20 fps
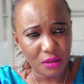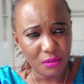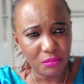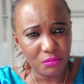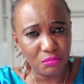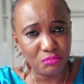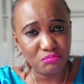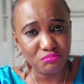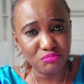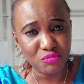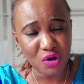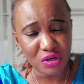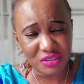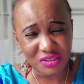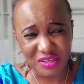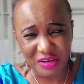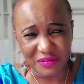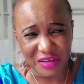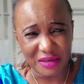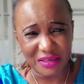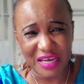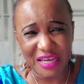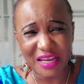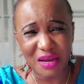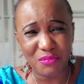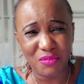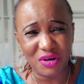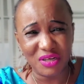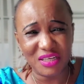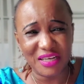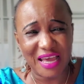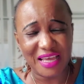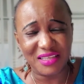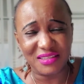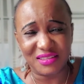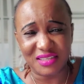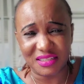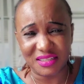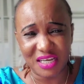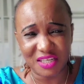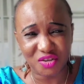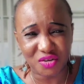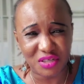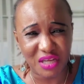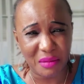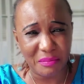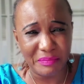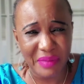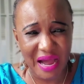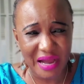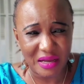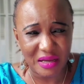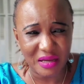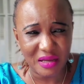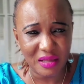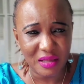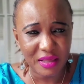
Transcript: most of them get their money in an international bank.